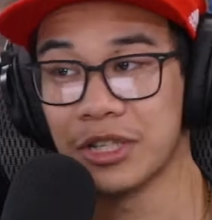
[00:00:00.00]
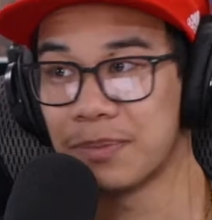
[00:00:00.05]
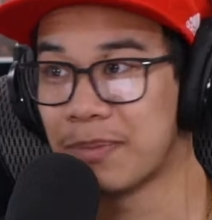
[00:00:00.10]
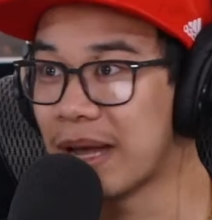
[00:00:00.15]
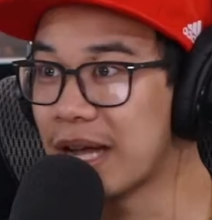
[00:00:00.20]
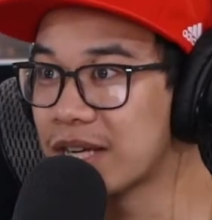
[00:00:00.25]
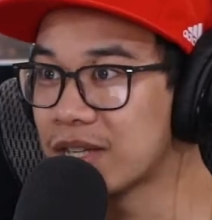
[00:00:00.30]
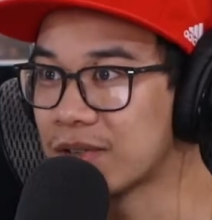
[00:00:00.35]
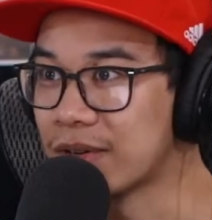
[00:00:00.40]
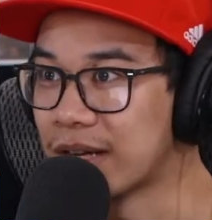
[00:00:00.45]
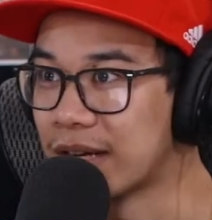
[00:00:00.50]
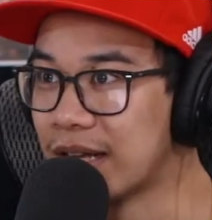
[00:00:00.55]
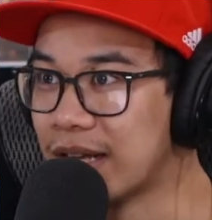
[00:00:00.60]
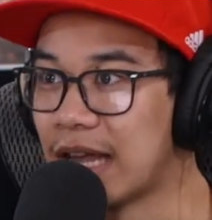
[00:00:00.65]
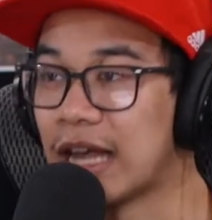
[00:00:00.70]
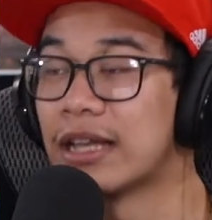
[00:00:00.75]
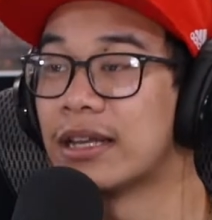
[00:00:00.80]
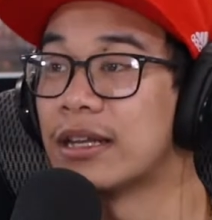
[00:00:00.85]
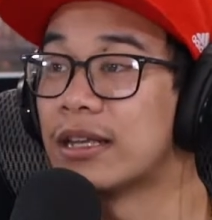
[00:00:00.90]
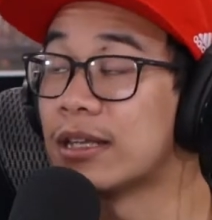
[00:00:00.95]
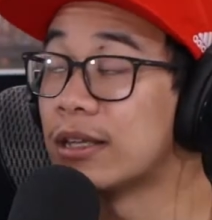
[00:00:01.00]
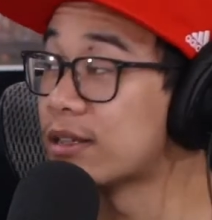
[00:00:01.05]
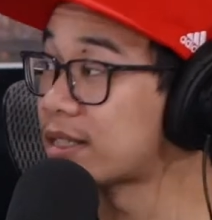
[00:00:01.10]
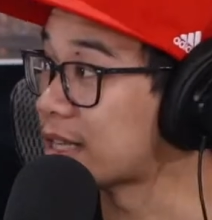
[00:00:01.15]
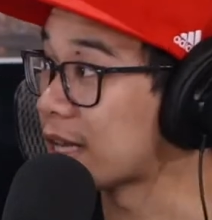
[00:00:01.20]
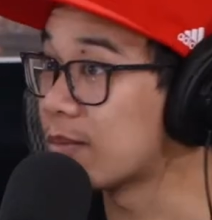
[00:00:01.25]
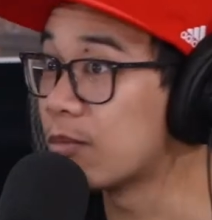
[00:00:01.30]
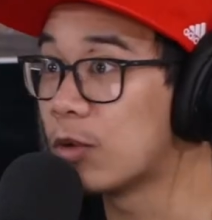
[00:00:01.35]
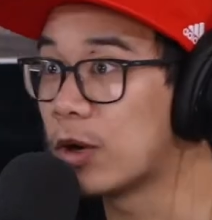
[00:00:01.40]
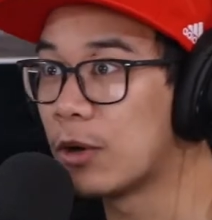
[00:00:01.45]
just bantering. And the
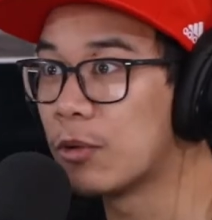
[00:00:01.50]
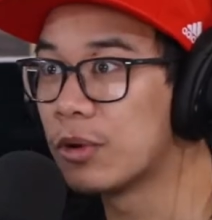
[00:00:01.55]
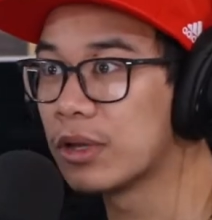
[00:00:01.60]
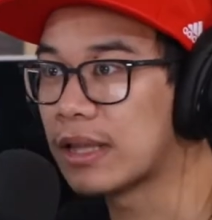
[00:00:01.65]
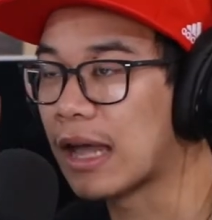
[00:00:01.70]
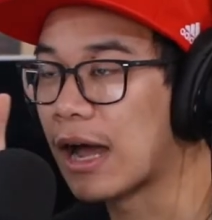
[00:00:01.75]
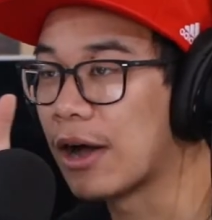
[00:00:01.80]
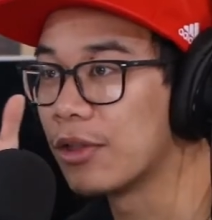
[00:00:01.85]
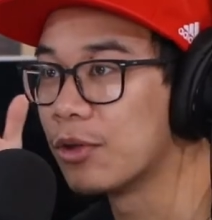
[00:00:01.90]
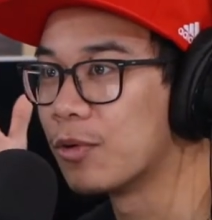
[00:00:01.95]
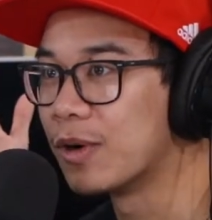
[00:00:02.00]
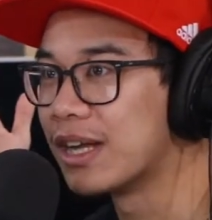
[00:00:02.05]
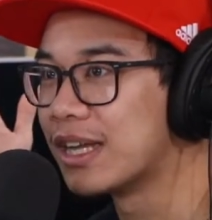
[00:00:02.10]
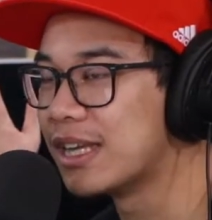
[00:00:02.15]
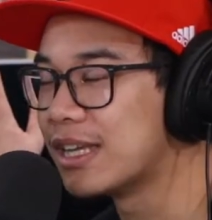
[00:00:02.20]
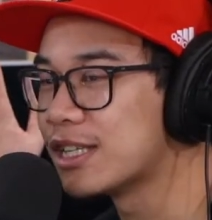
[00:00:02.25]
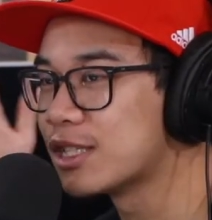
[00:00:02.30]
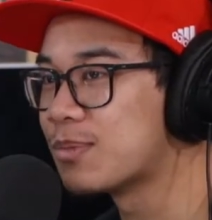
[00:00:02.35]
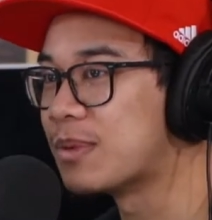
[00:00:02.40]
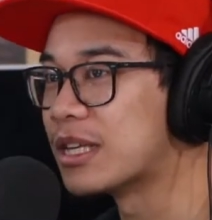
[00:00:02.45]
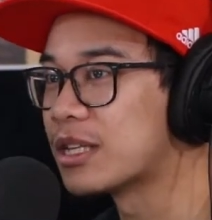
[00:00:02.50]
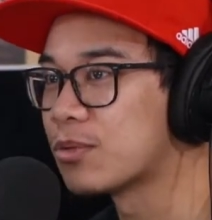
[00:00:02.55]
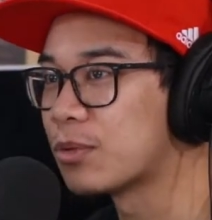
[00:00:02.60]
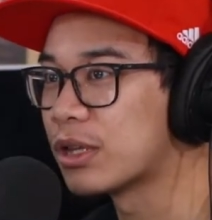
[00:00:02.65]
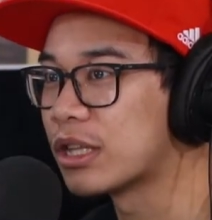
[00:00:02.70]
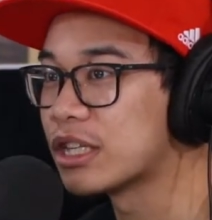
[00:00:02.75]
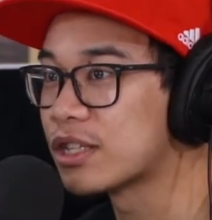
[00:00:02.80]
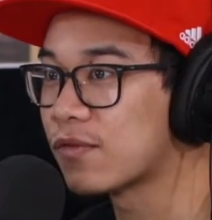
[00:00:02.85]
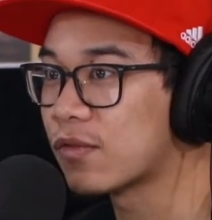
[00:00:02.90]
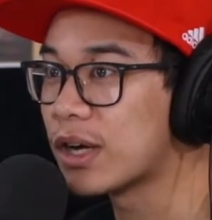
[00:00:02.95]
same way with how the way he speaks
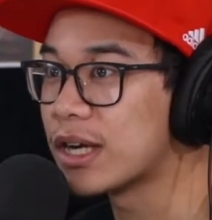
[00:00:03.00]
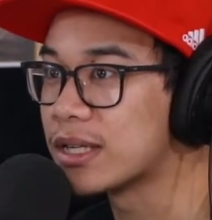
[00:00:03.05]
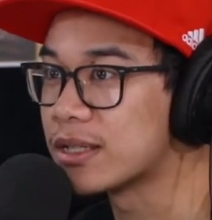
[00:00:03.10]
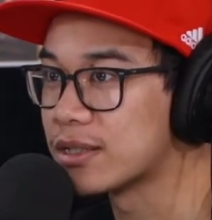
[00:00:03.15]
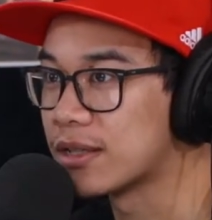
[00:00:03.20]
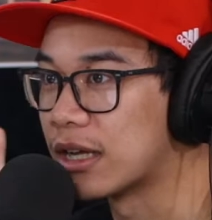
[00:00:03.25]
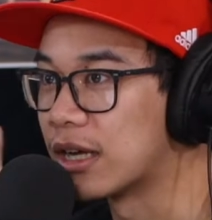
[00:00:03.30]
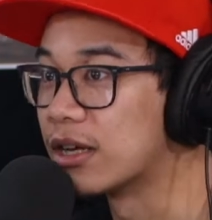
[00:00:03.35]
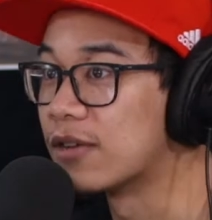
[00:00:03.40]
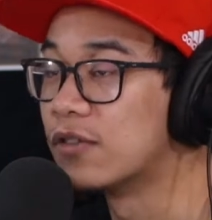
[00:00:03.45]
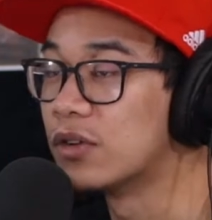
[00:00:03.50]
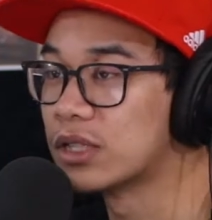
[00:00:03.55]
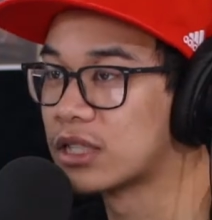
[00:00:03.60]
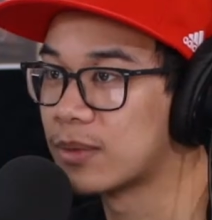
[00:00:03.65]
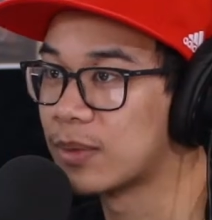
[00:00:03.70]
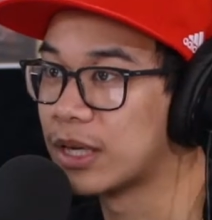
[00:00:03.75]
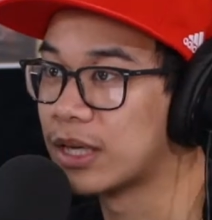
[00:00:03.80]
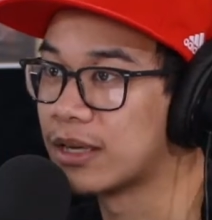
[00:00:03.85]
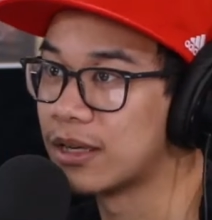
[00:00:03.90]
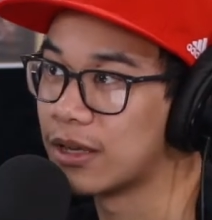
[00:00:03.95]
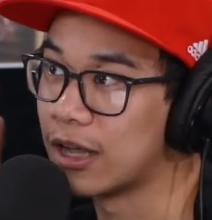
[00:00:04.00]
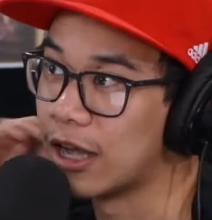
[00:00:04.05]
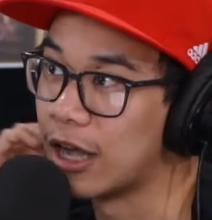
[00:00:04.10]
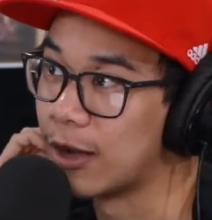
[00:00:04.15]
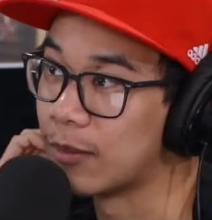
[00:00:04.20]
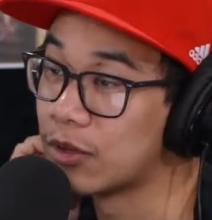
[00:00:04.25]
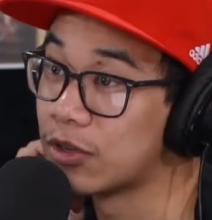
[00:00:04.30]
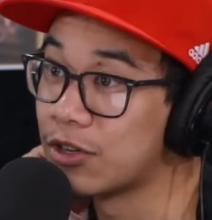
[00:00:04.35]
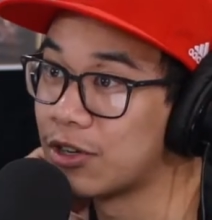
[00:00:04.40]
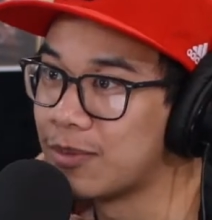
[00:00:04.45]
with his friends, Futaba
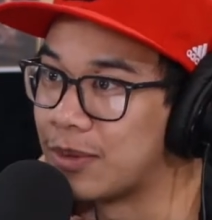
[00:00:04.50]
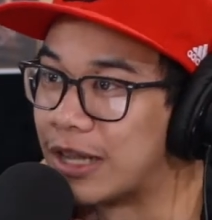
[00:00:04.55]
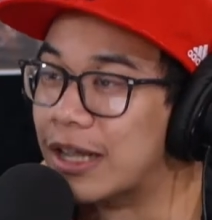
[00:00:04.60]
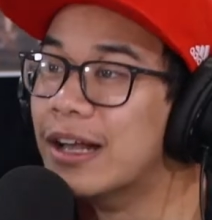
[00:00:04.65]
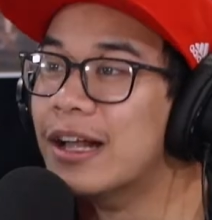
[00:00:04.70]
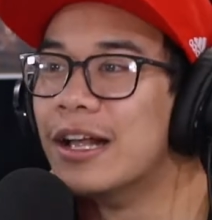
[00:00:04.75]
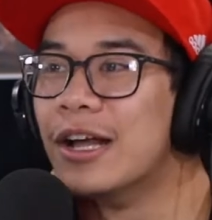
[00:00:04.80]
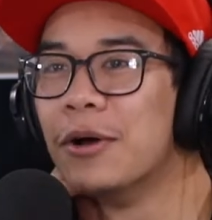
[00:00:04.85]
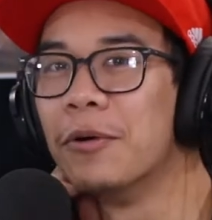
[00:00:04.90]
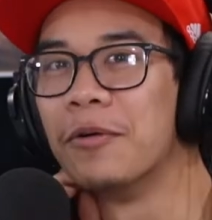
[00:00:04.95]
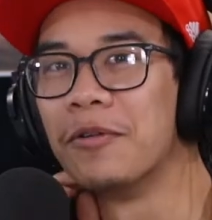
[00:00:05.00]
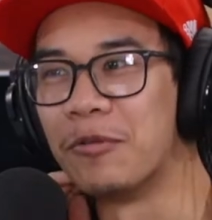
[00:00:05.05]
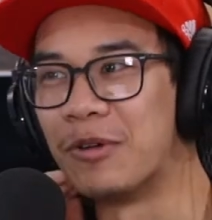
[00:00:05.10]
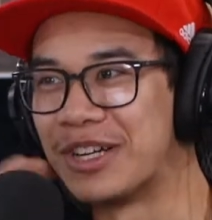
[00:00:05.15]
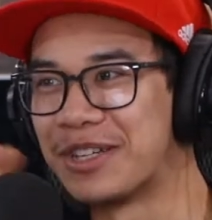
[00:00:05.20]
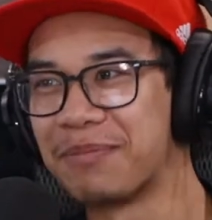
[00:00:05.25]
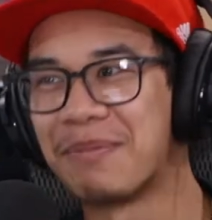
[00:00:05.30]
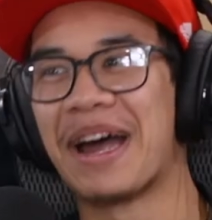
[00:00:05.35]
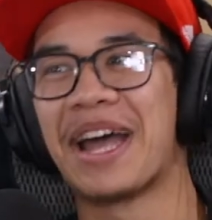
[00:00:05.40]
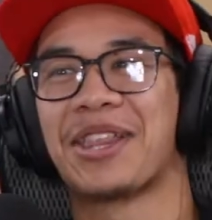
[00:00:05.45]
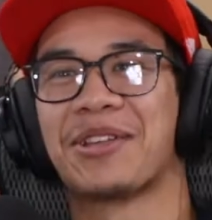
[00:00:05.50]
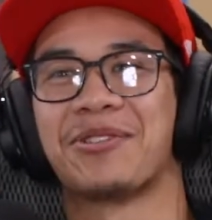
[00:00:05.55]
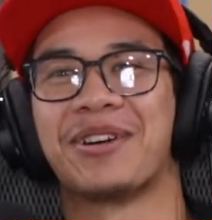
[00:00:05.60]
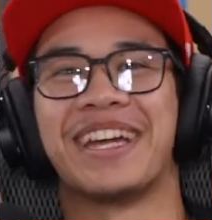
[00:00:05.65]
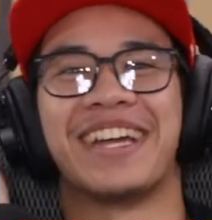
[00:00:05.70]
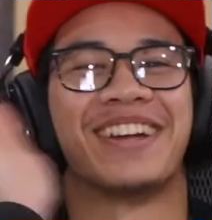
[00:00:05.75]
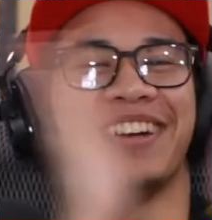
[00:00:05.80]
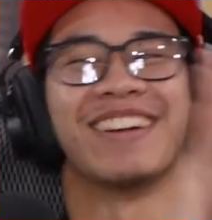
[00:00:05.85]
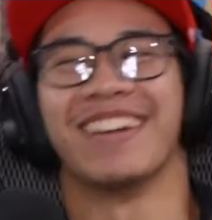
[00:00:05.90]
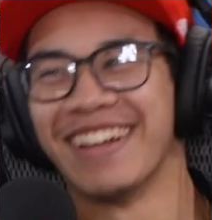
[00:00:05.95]
and Kunimi, which, by the
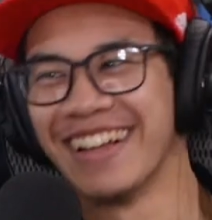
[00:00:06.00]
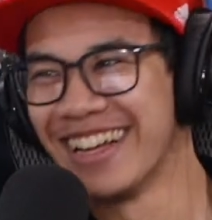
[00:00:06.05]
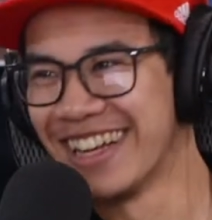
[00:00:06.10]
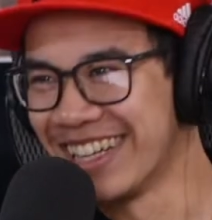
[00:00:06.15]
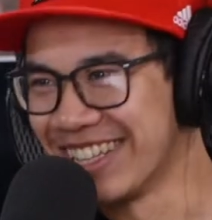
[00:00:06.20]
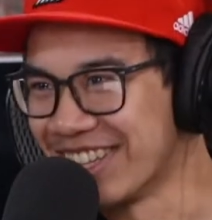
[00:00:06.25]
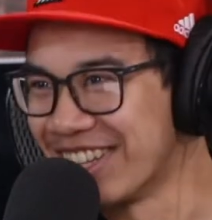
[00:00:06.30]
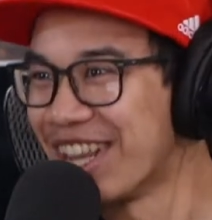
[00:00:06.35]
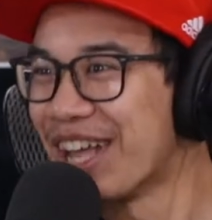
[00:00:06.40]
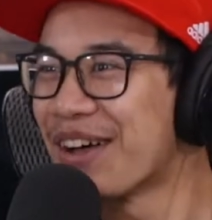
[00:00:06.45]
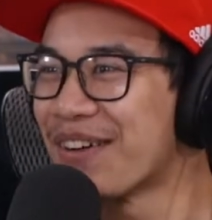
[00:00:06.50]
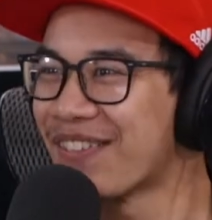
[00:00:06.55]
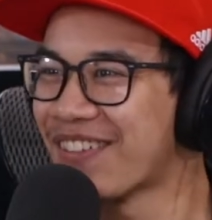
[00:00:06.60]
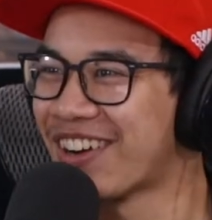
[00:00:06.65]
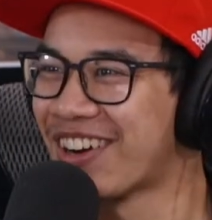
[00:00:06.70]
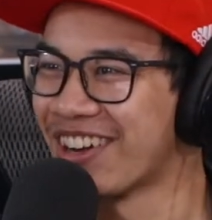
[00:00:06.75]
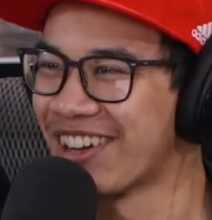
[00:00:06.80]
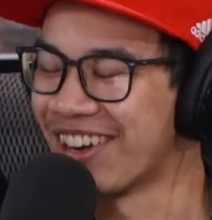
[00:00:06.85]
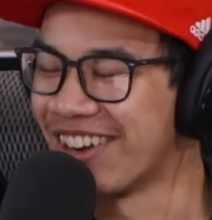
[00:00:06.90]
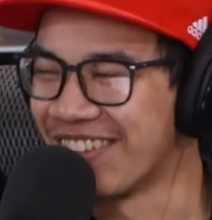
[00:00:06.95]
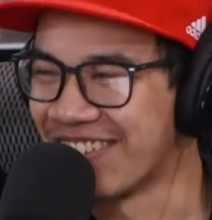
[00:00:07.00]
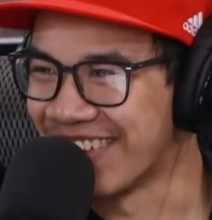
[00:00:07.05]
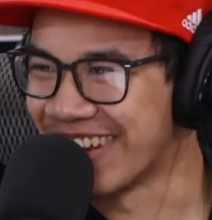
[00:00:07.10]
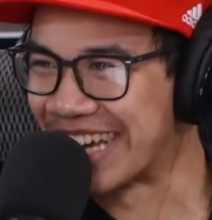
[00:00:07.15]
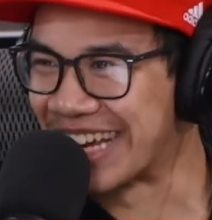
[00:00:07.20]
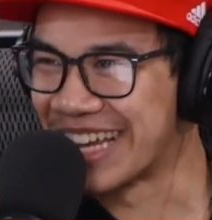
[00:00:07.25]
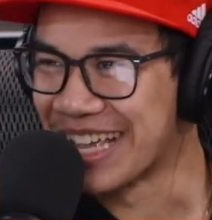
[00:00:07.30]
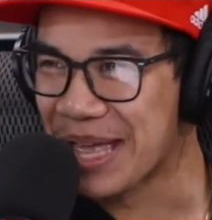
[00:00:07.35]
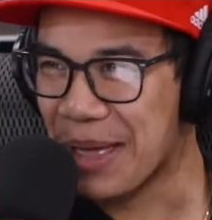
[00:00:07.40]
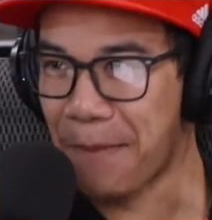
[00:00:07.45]
way, love
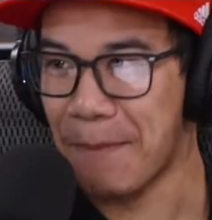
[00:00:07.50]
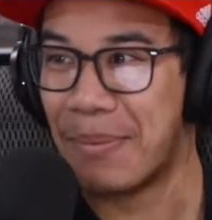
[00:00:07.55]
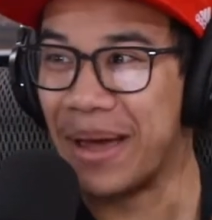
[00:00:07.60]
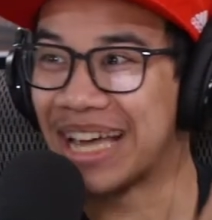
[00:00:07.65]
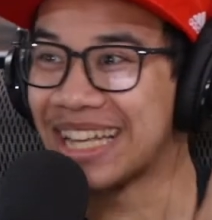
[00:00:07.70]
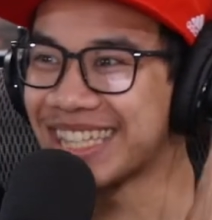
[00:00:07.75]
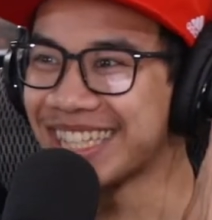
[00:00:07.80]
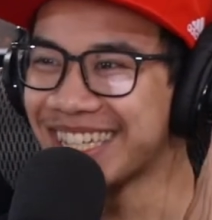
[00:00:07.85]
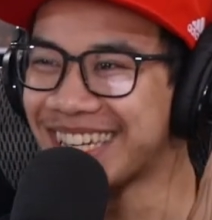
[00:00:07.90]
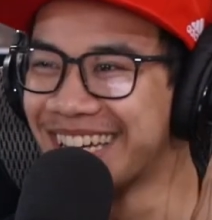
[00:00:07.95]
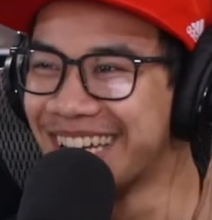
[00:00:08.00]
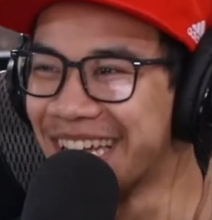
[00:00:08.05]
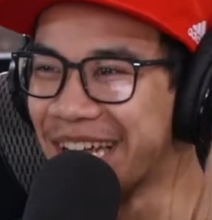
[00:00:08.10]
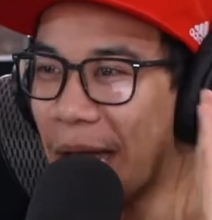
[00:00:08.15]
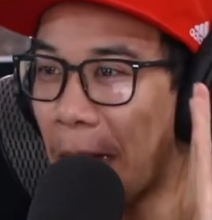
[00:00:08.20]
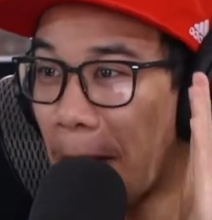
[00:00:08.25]
Kunimi. Best